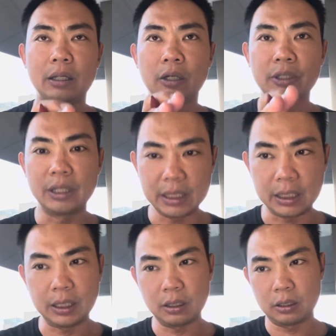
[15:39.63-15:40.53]
the
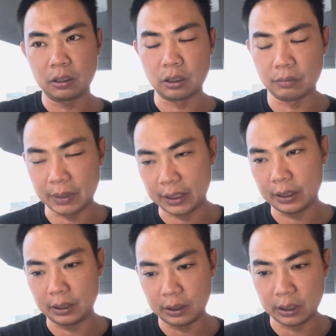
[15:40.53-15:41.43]
knee, on my
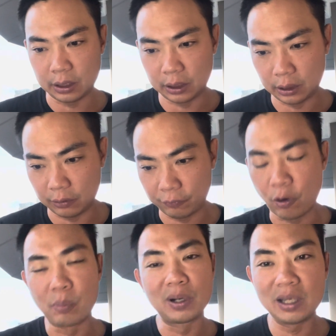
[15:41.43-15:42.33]

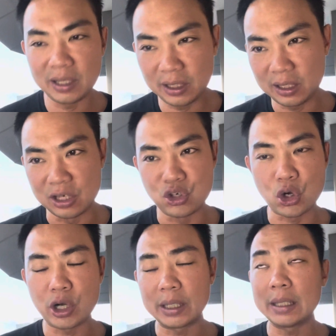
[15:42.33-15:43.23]
formerly
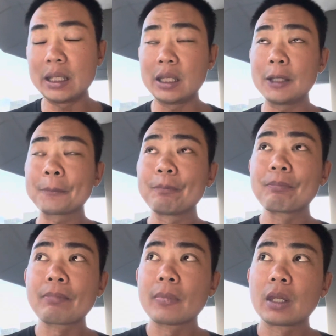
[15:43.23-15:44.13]
injured knee,
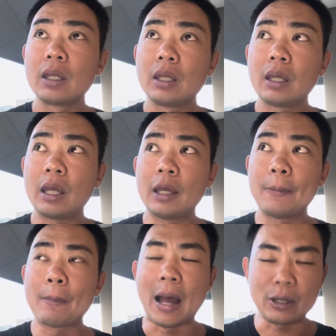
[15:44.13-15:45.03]

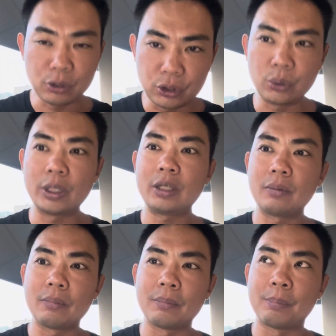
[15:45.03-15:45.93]
I could do it,
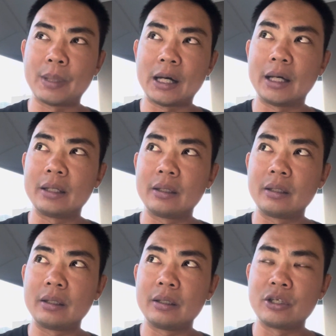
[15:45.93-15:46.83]
but
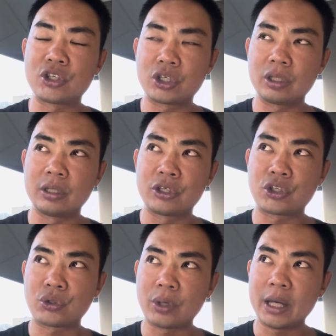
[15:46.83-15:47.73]
the
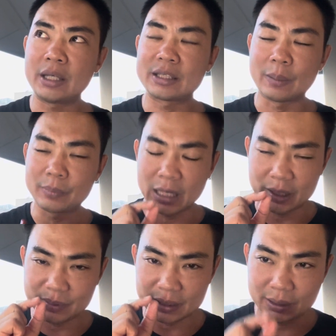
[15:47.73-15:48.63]
strain
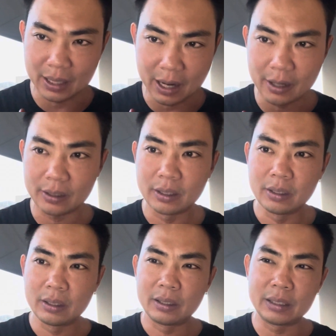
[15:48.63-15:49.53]
sometimes is there.
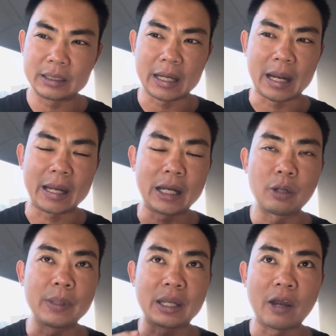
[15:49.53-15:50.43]
It's like I gotta
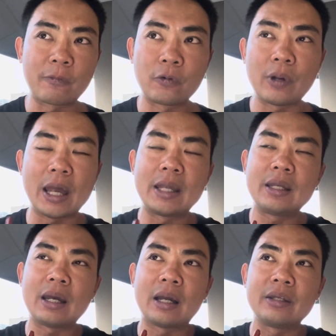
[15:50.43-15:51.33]
be careful,
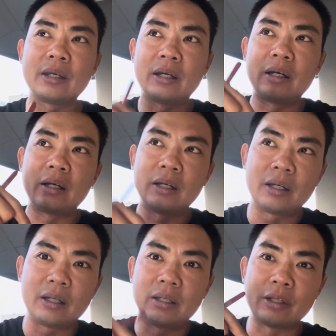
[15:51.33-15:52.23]
and
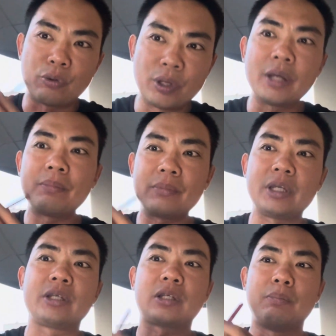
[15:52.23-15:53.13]
the rhythm
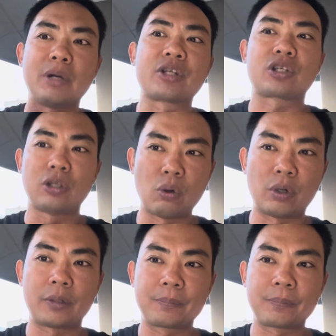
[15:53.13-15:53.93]
is much slower.